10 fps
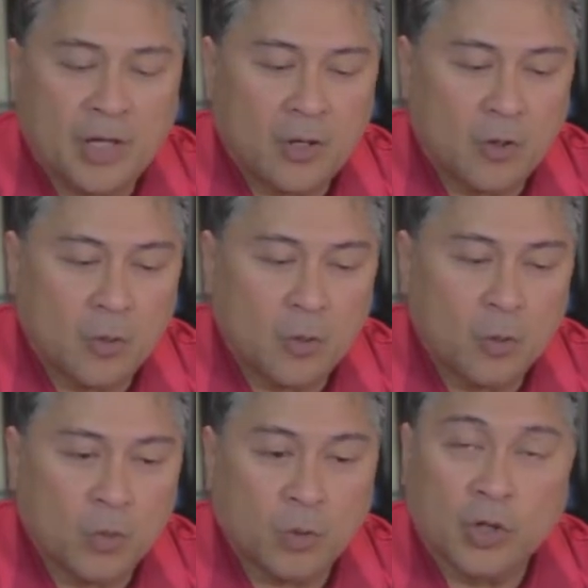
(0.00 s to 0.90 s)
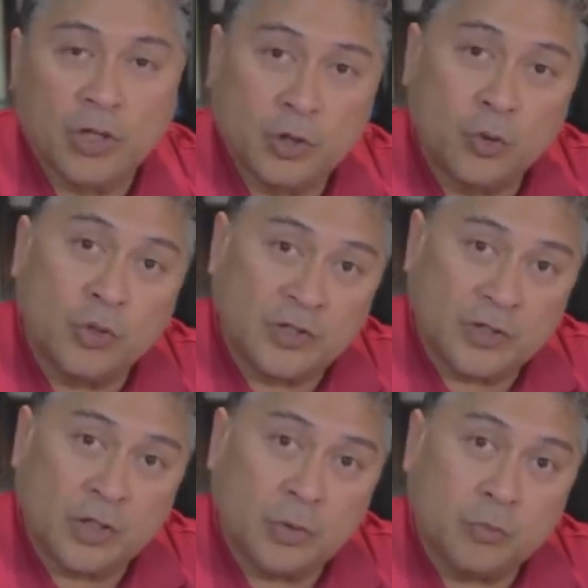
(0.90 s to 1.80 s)
Now what we're going to do is
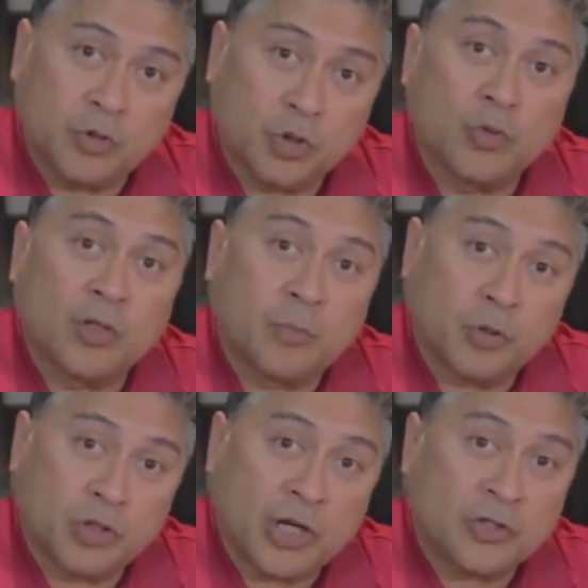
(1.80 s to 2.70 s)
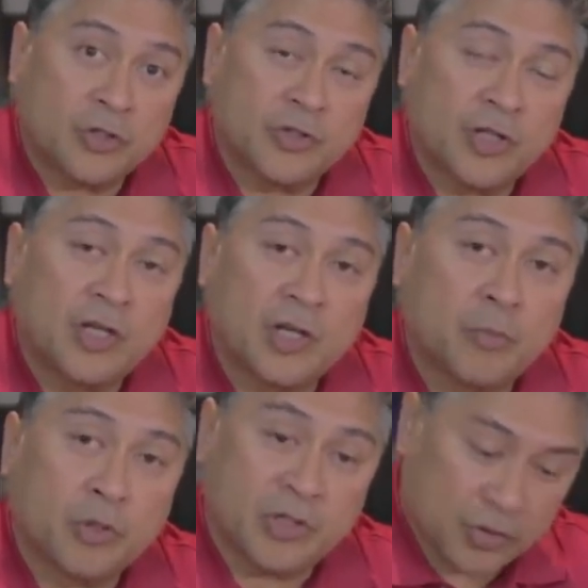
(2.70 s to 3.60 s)
show the projections, the
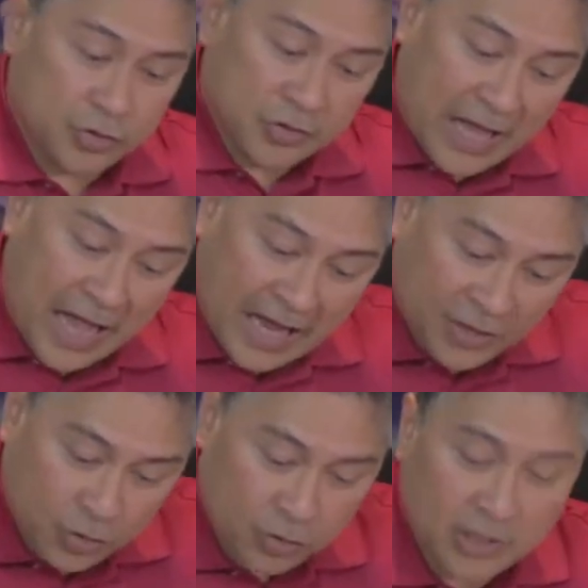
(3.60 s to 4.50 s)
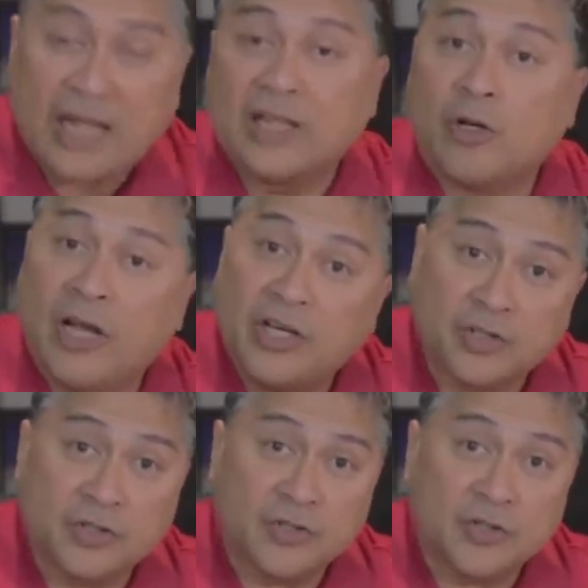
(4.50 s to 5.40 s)
income projections, the actual
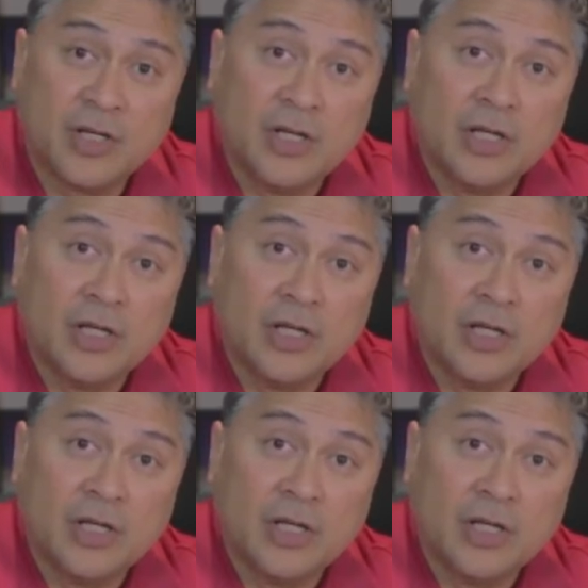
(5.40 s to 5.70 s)
calculations.